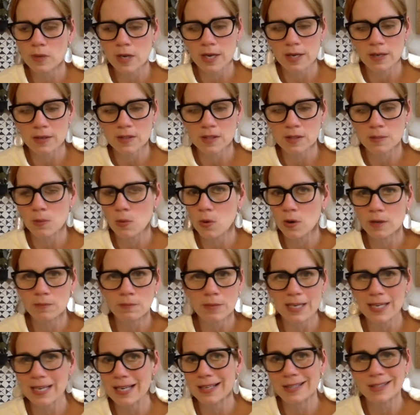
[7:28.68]
support my
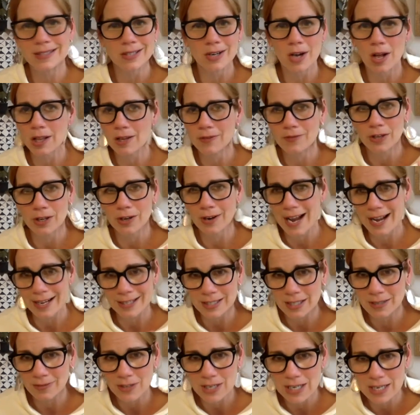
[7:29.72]
kids in all of their
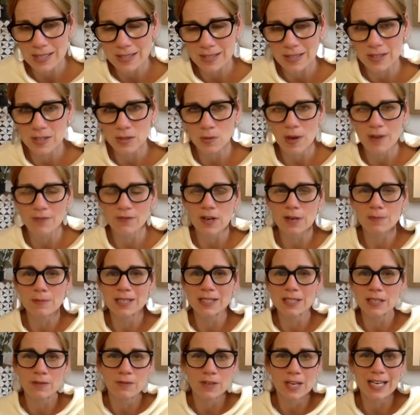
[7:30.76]
activities. And so I find
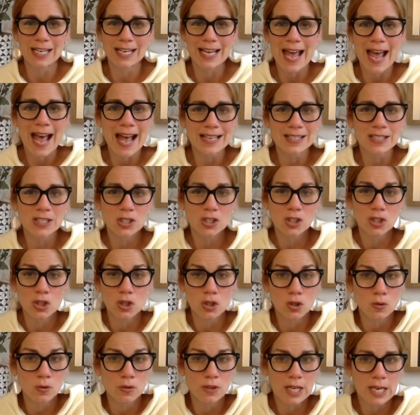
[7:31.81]
myself getting asked to
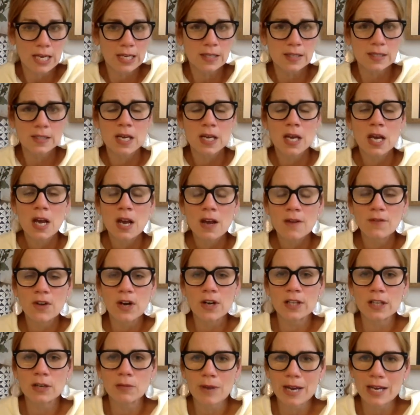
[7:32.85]
do things
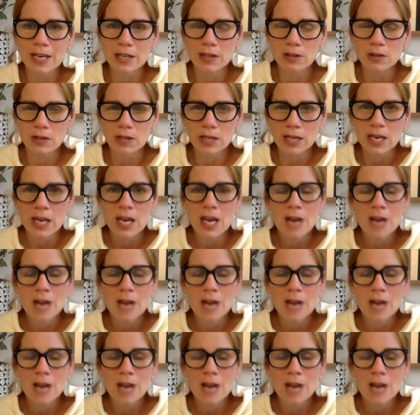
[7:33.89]
fairly regularly.